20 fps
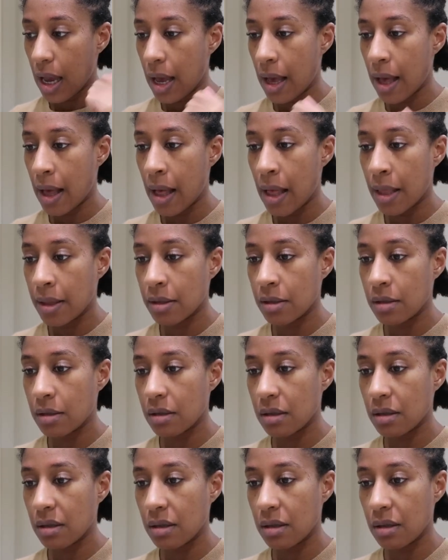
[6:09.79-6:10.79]

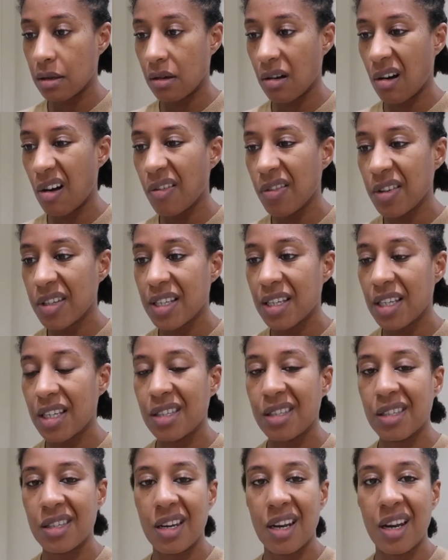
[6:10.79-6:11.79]
And obviously
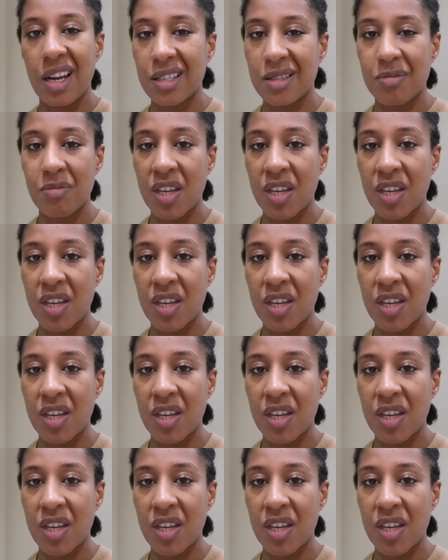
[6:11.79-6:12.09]
not